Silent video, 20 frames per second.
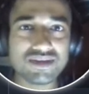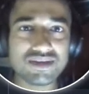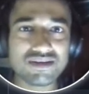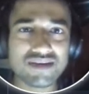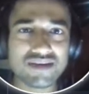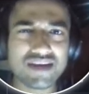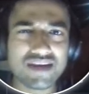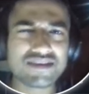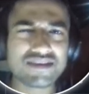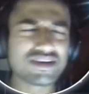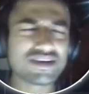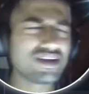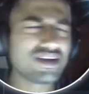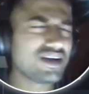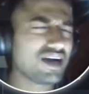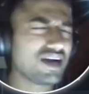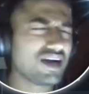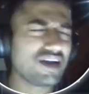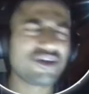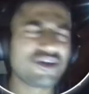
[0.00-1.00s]
Right?
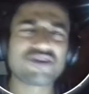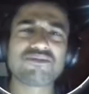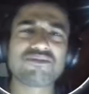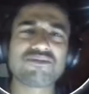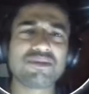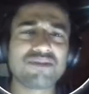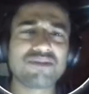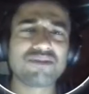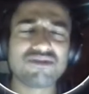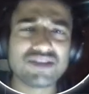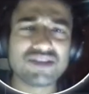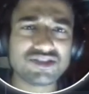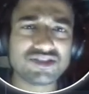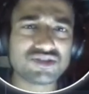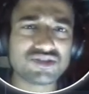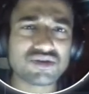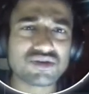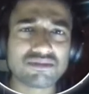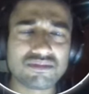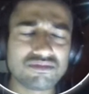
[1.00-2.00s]
A lot of people will
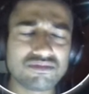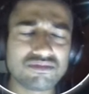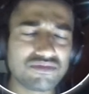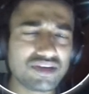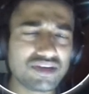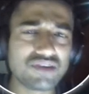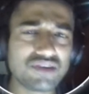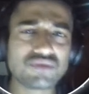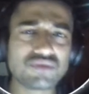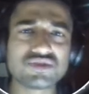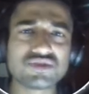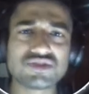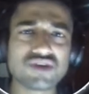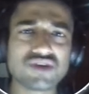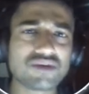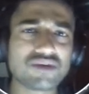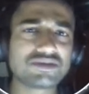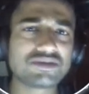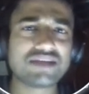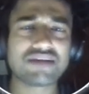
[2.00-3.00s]
lose
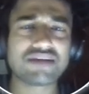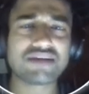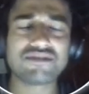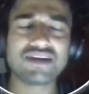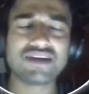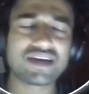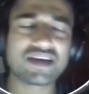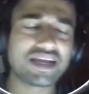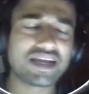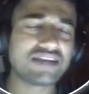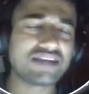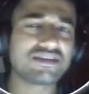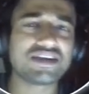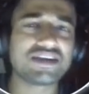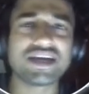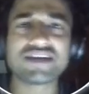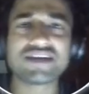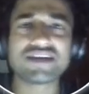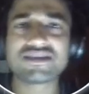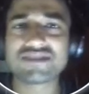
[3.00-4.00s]
jobs. That will again
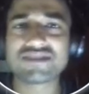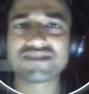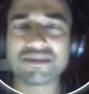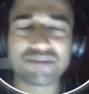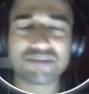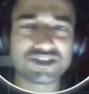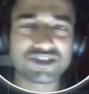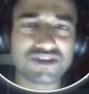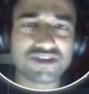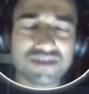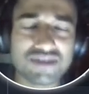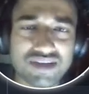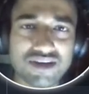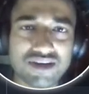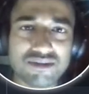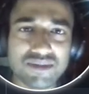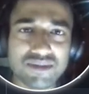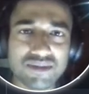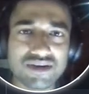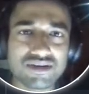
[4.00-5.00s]
create some pressure on the
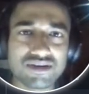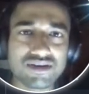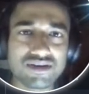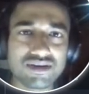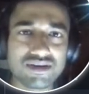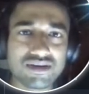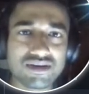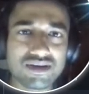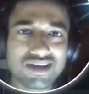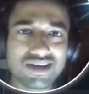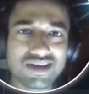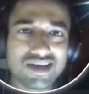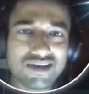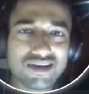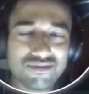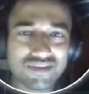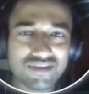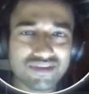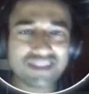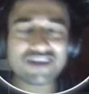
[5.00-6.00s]
government.
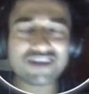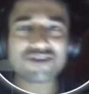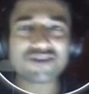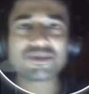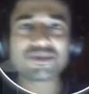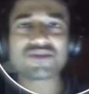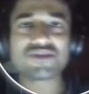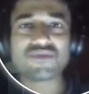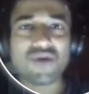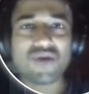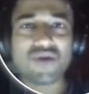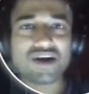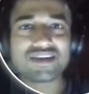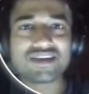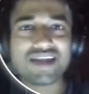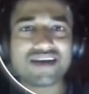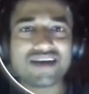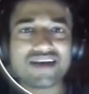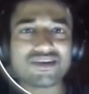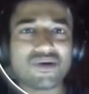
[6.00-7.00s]
Will the government want
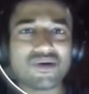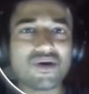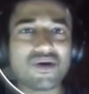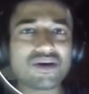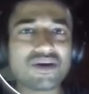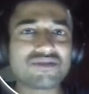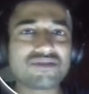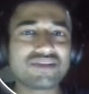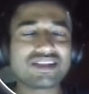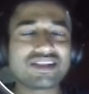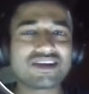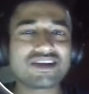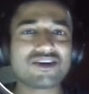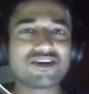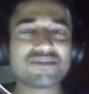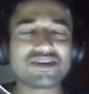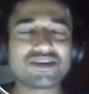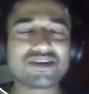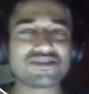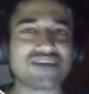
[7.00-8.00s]
that, or will the
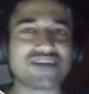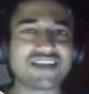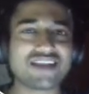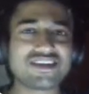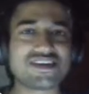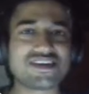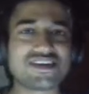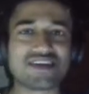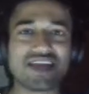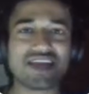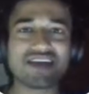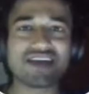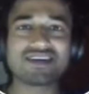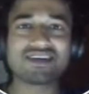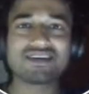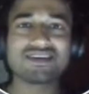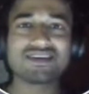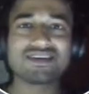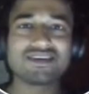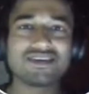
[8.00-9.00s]
government rather take
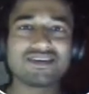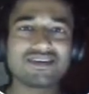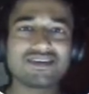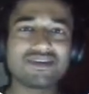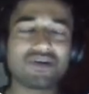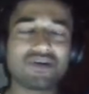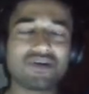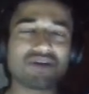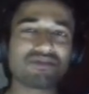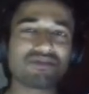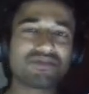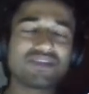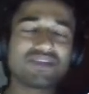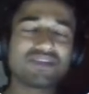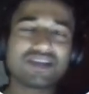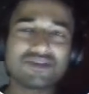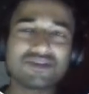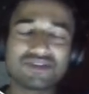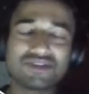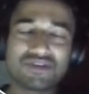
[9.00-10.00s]
not
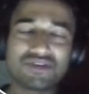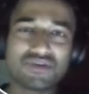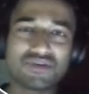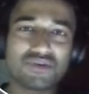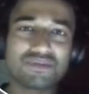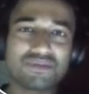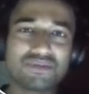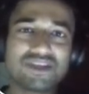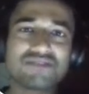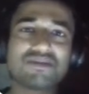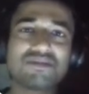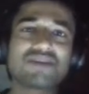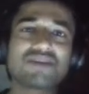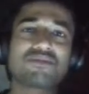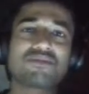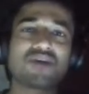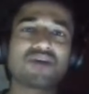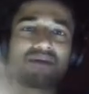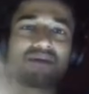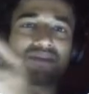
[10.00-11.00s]
50,000 crore rupees,
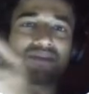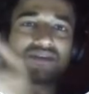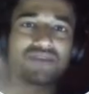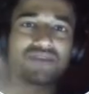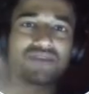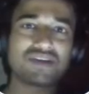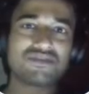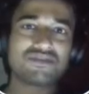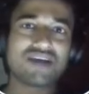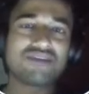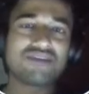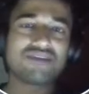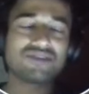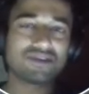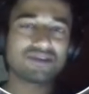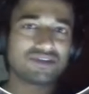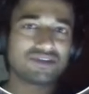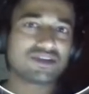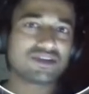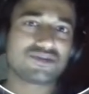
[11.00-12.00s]
but probably 25,
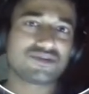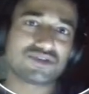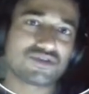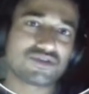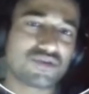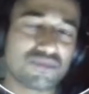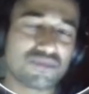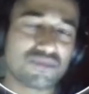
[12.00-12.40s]
30,000 crore